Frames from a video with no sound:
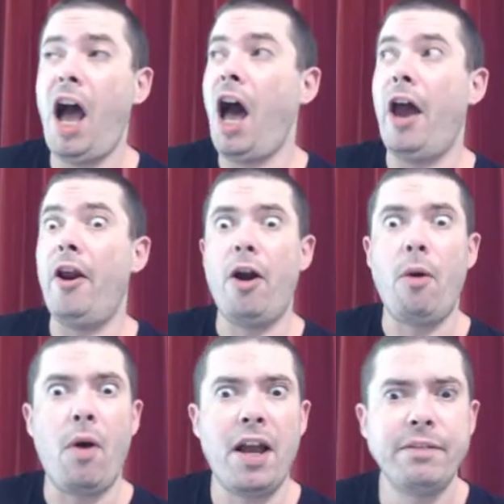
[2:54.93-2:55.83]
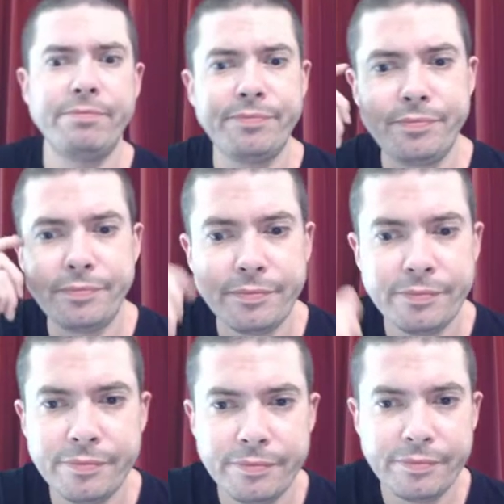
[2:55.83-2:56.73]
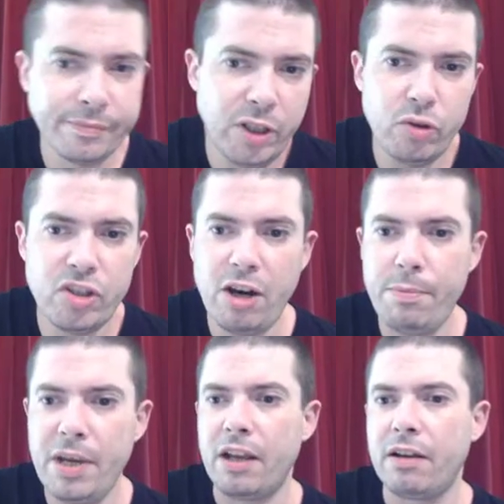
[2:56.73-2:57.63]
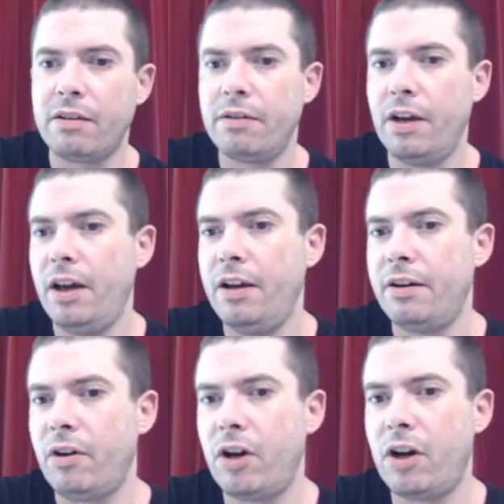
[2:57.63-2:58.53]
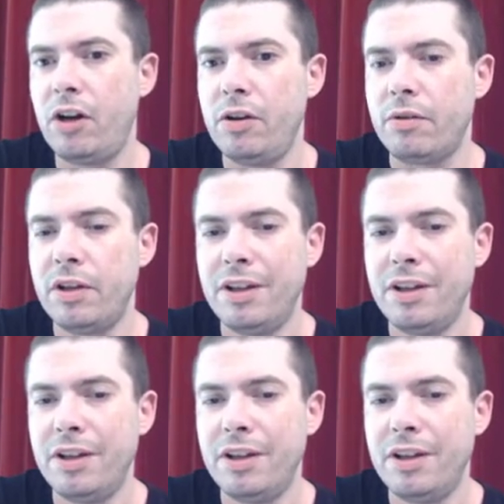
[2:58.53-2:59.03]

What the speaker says: I don't know why. You tell me. I haven't got a clue.